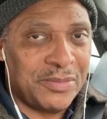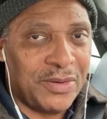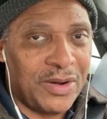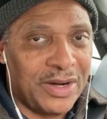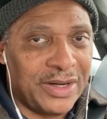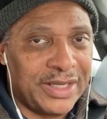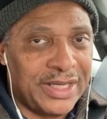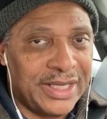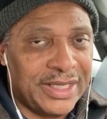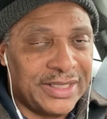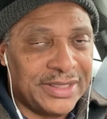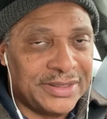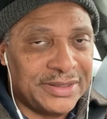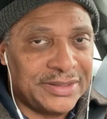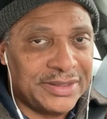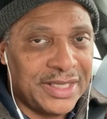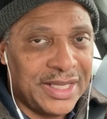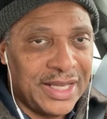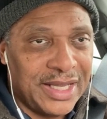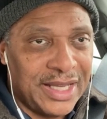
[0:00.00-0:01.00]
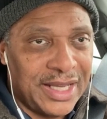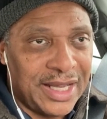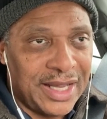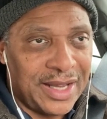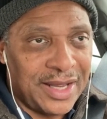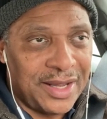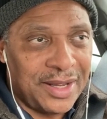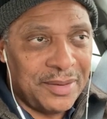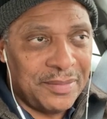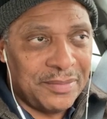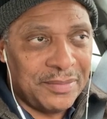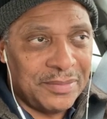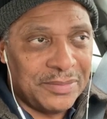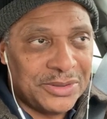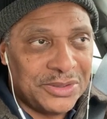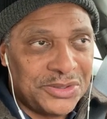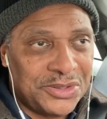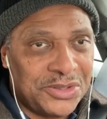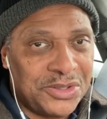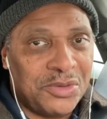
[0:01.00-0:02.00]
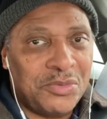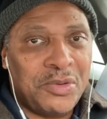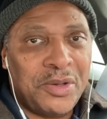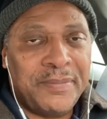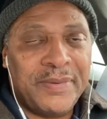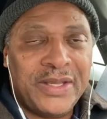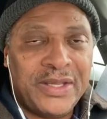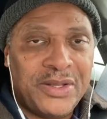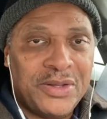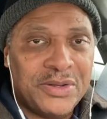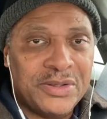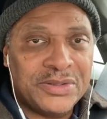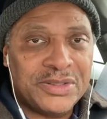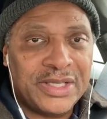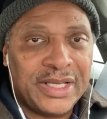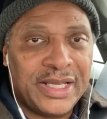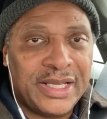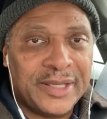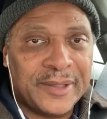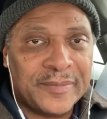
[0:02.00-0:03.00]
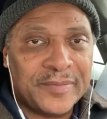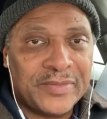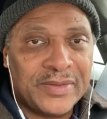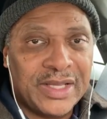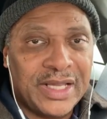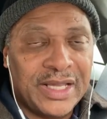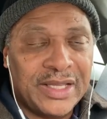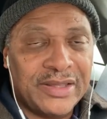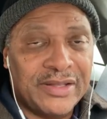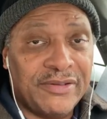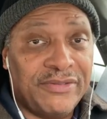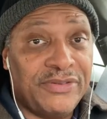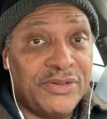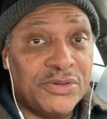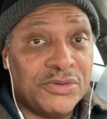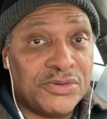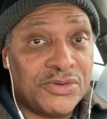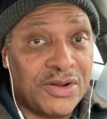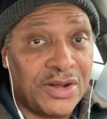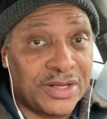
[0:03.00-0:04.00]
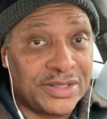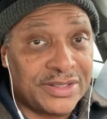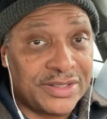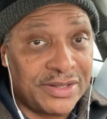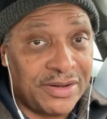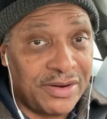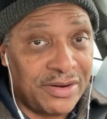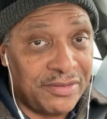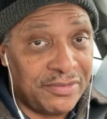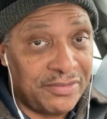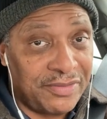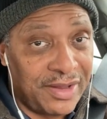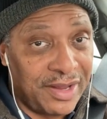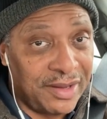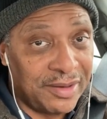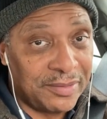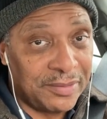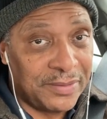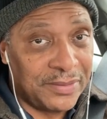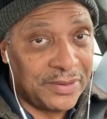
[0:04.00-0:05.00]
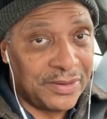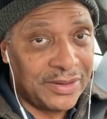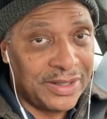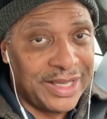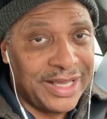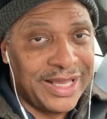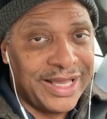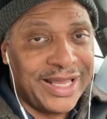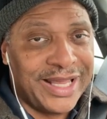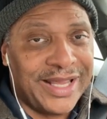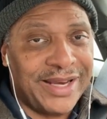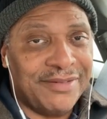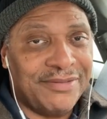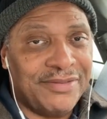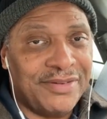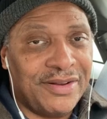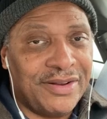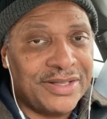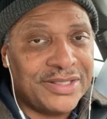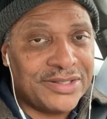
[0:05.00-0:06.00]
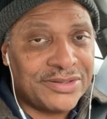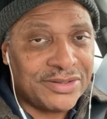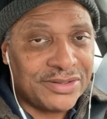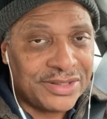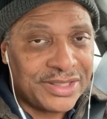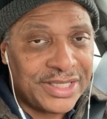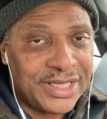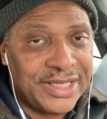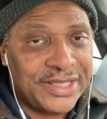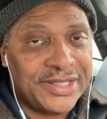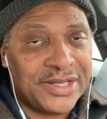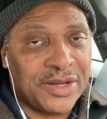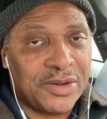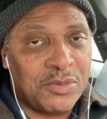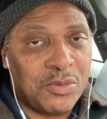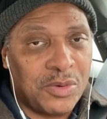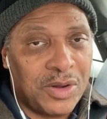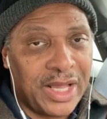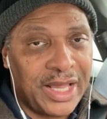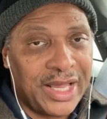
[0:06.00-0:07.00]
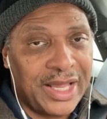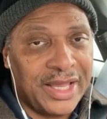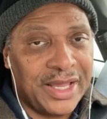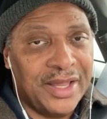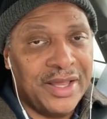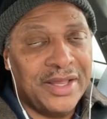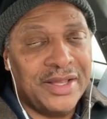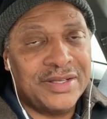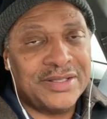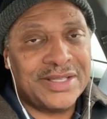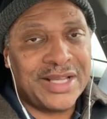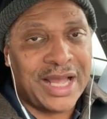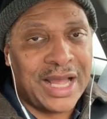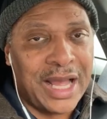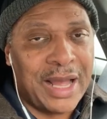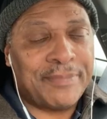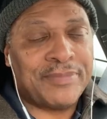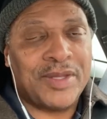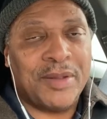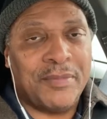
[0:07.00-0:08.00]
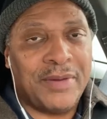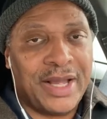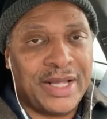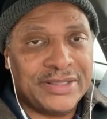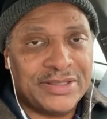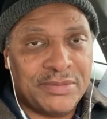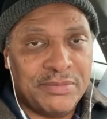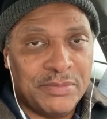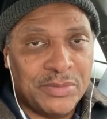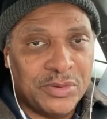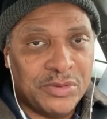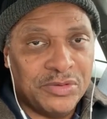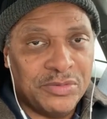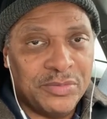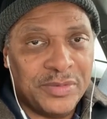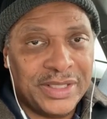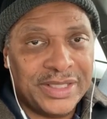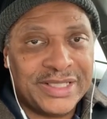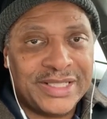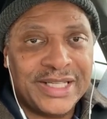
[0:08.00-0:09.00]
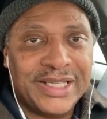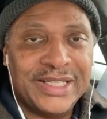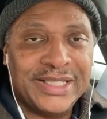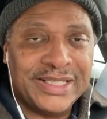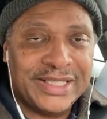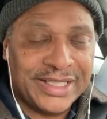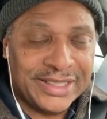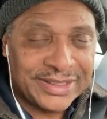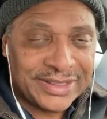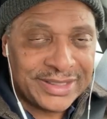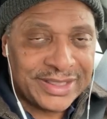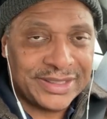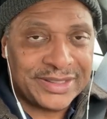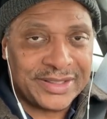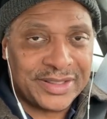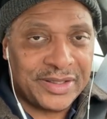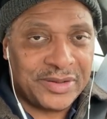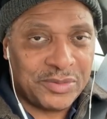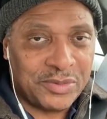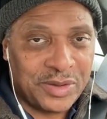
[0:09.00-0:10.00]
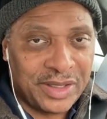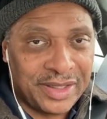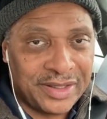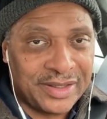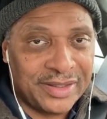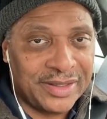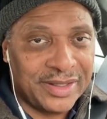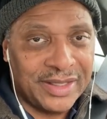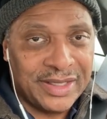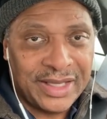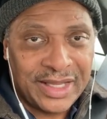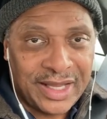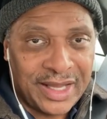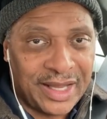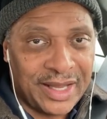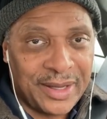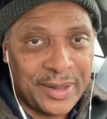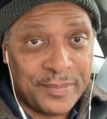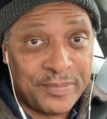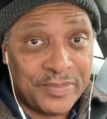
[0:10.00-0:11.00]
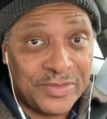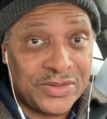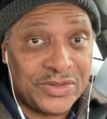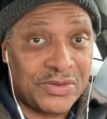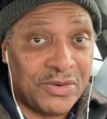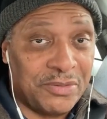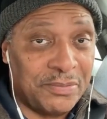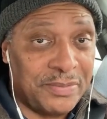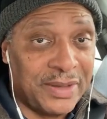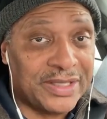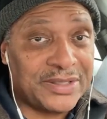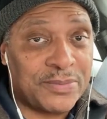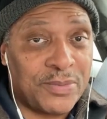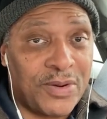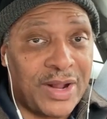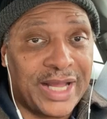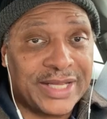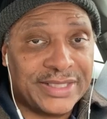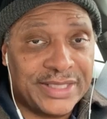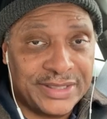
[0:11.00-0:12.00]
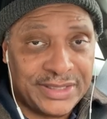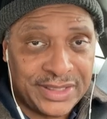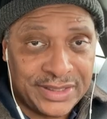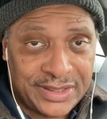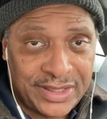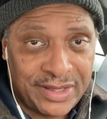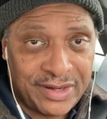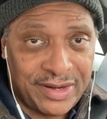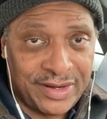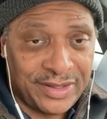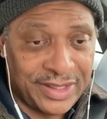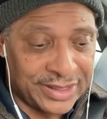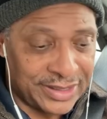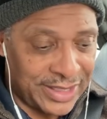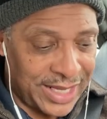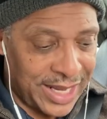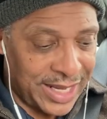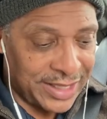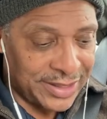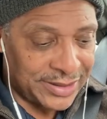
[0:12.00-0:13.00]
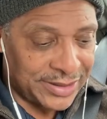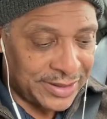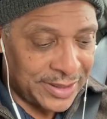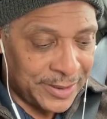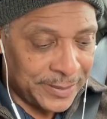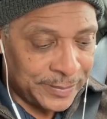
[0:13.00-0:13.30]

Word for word: mark is, should we be using the few trucks that are available in a very strategic way to optimize movement consistent with sort of best practices here in this case?